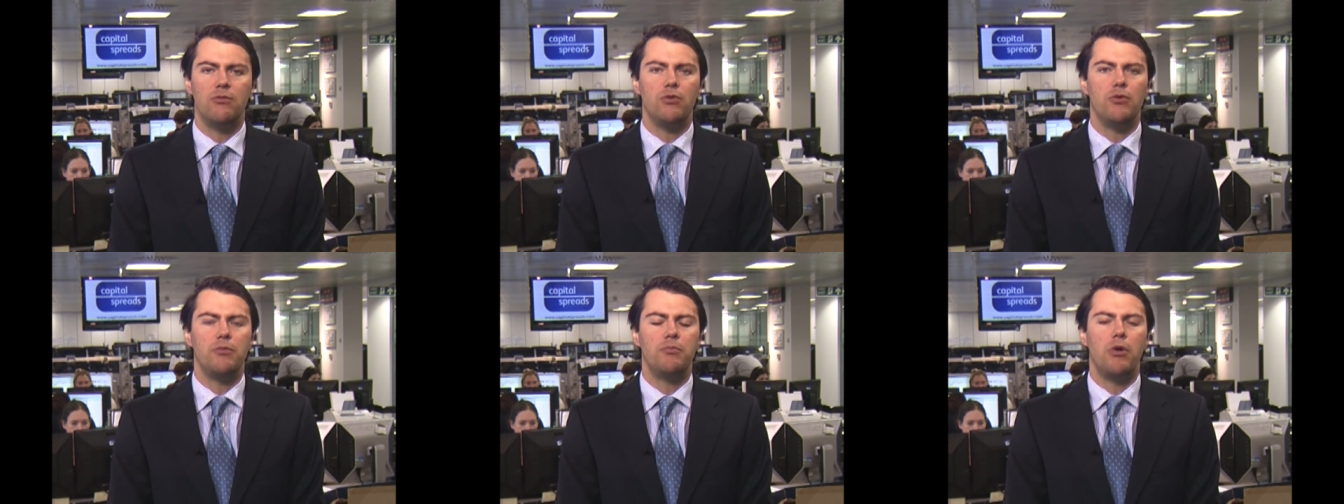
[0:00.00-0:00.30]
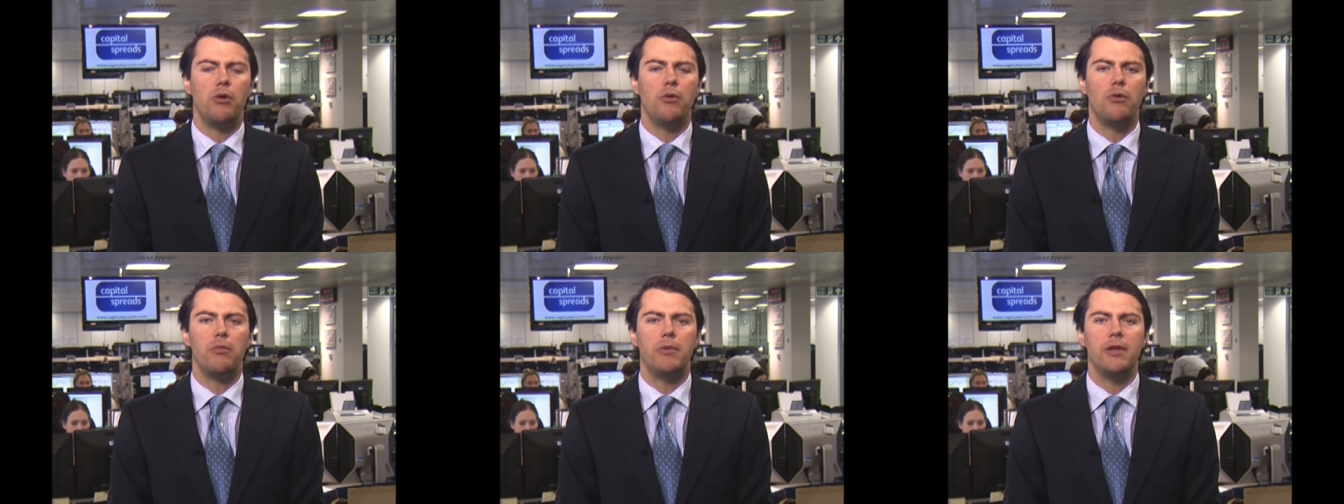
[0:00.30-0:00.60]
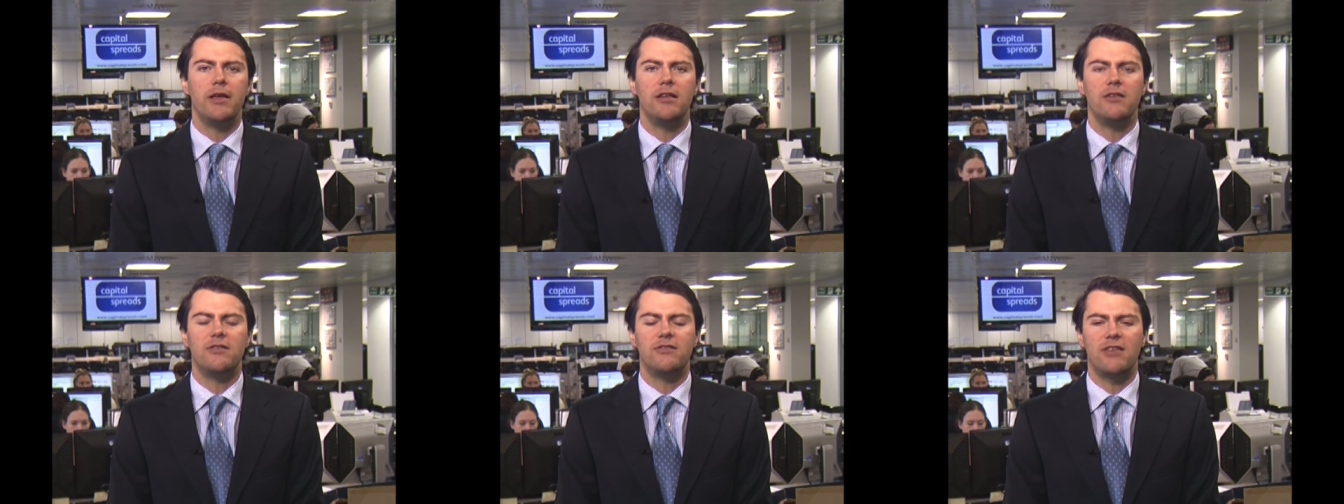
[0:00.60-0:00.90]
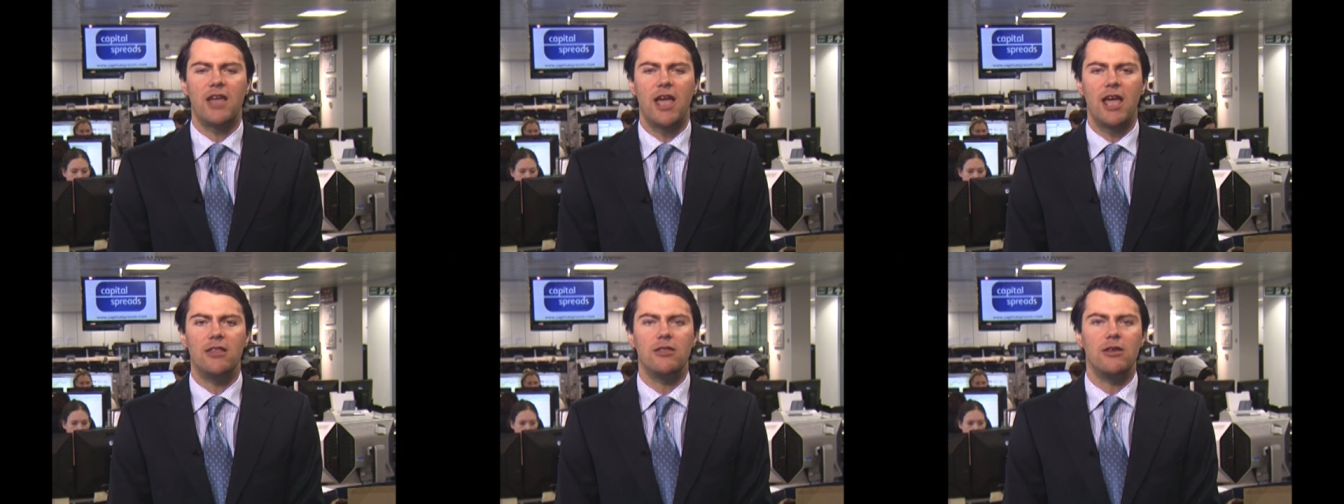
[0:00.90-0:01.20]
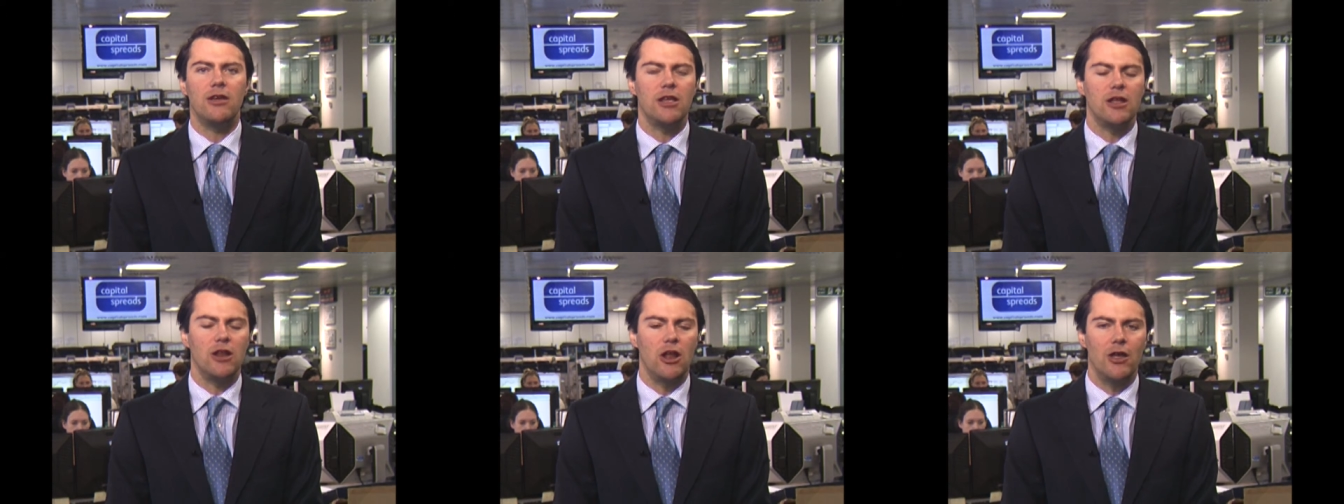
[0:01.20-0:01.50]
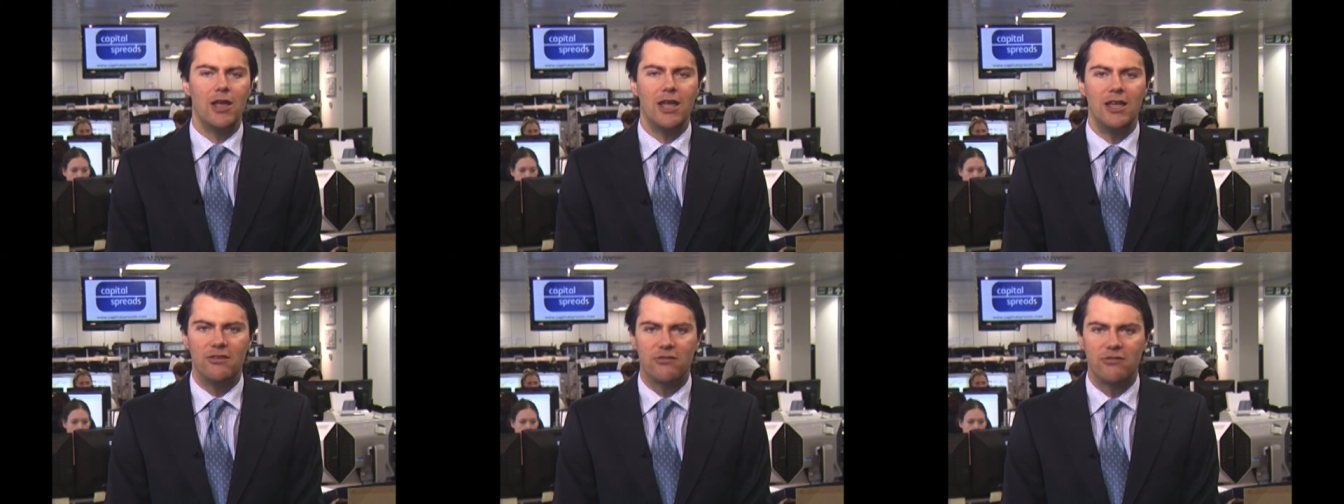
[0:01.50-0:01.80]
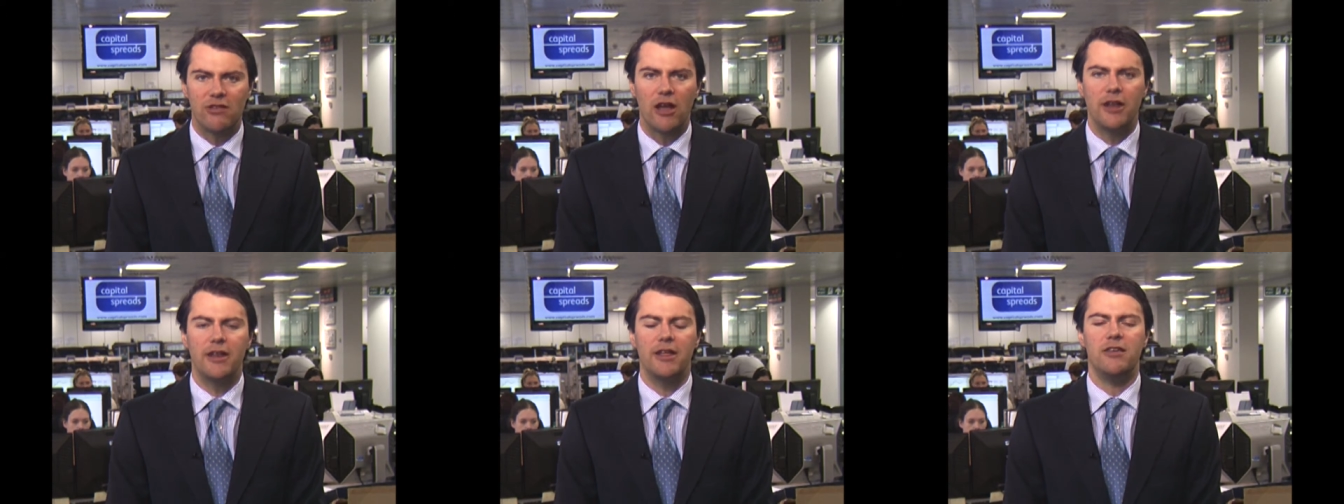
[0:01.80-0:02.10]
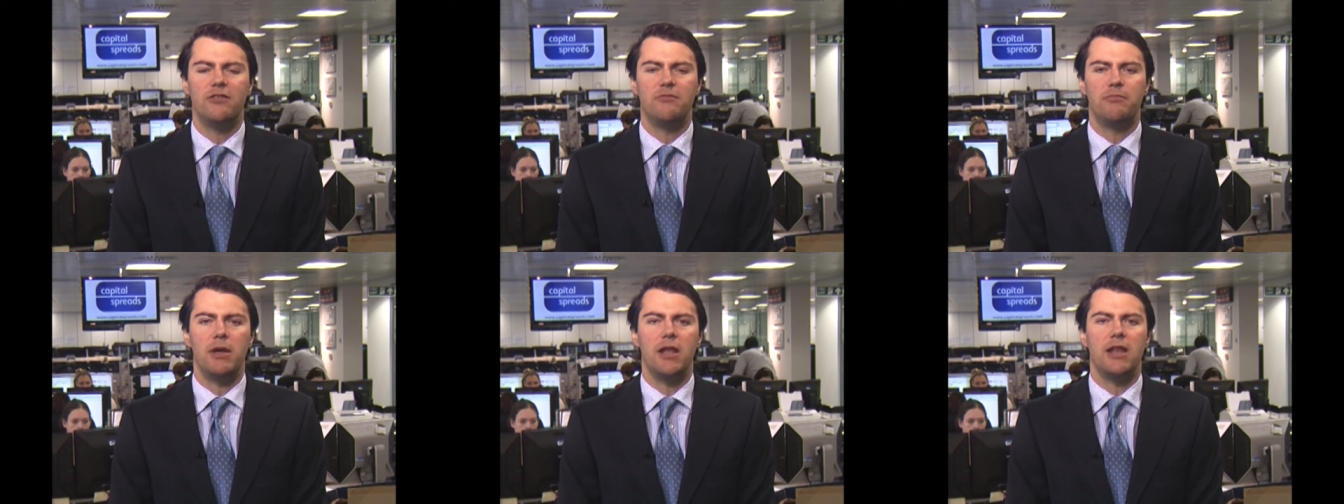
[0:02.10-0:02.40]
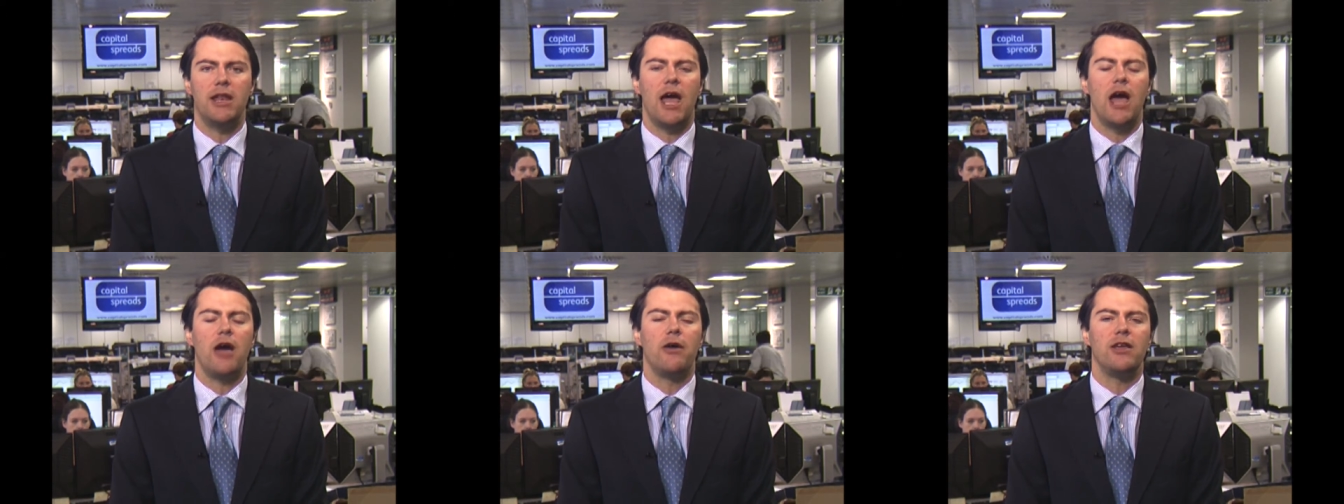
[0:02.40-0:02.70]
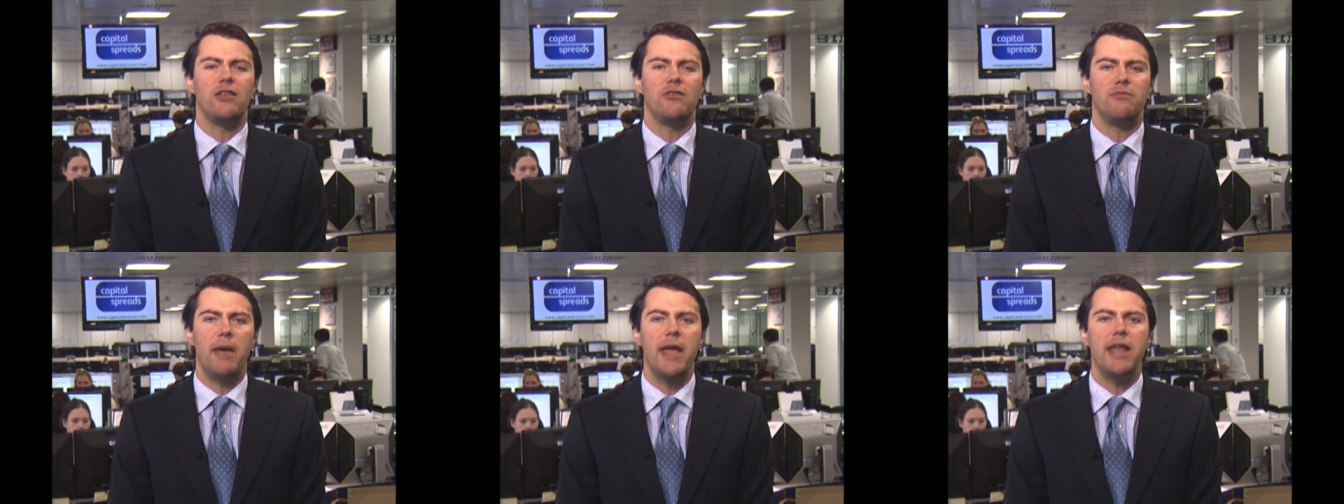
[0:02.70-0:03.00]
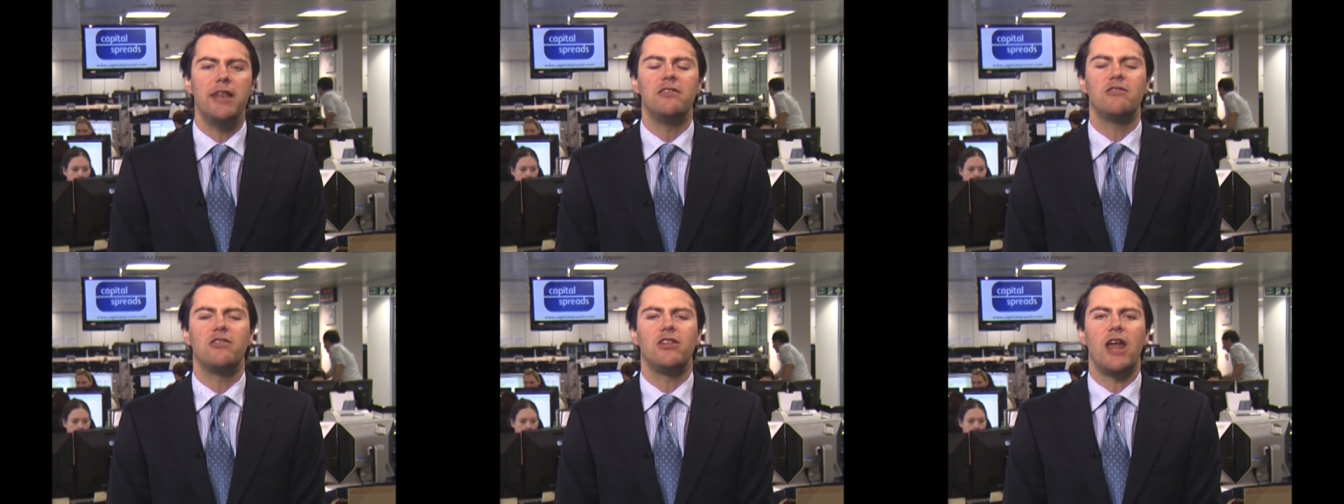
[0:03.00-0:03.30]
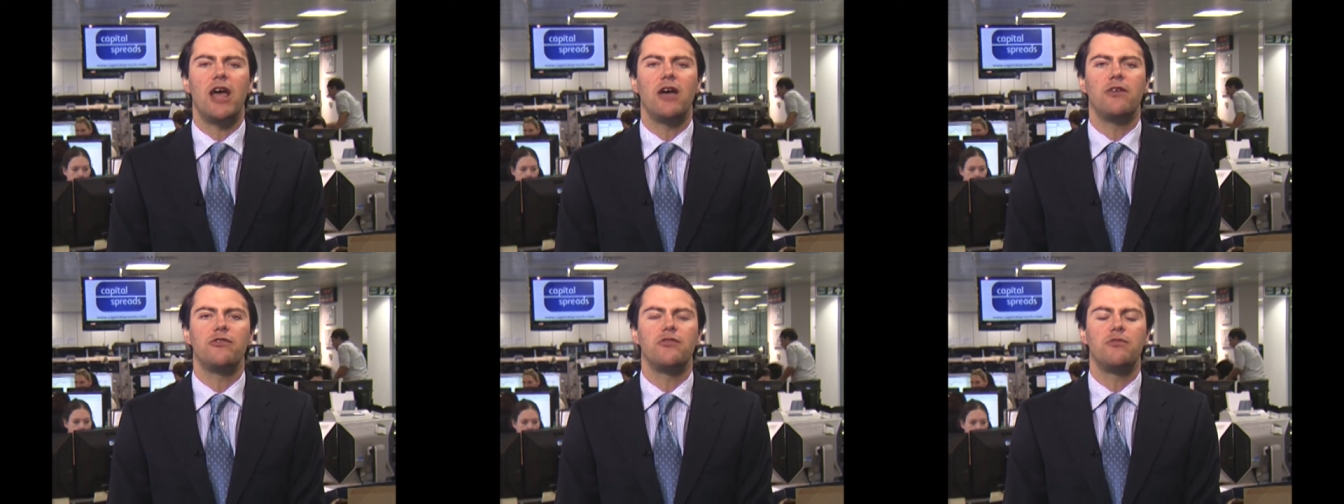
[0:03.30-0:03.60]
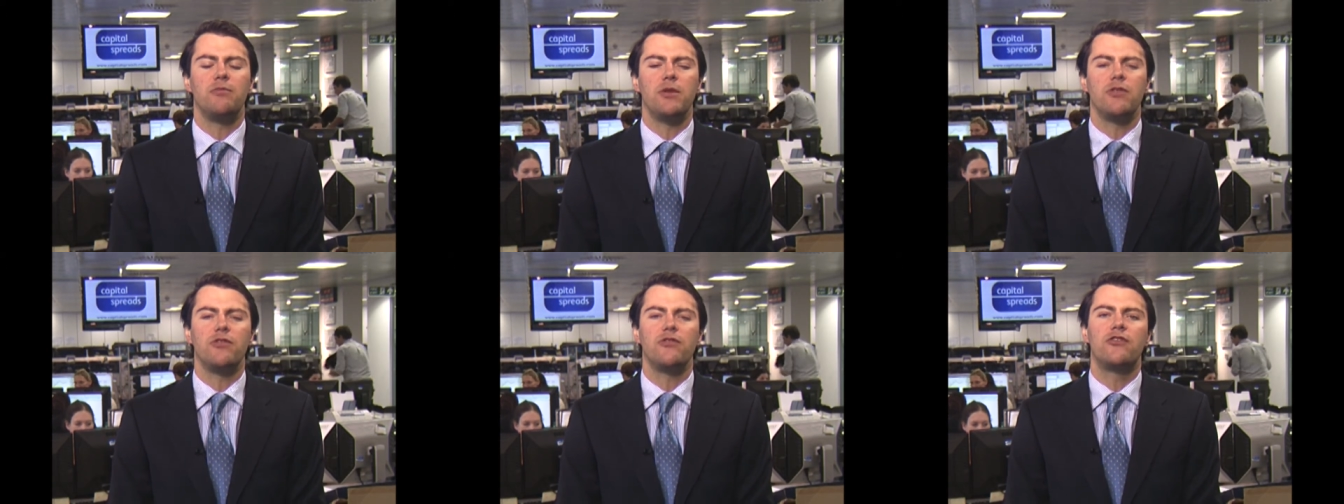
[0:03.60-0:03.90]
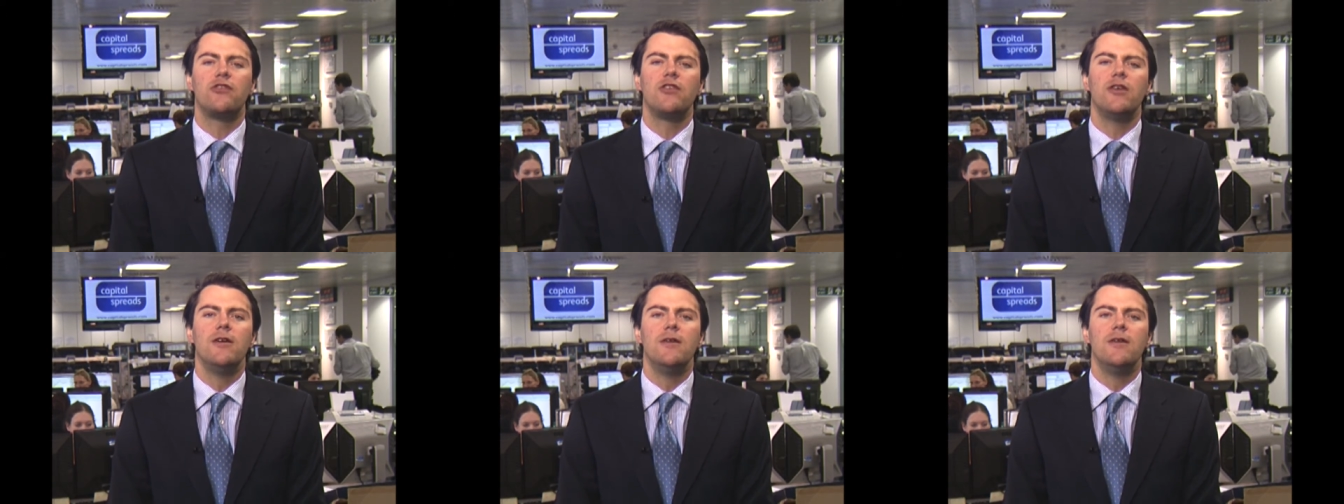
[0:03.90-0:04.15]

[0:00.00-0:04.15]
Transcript: will probably say that he's done his bit now. He's made his announcements.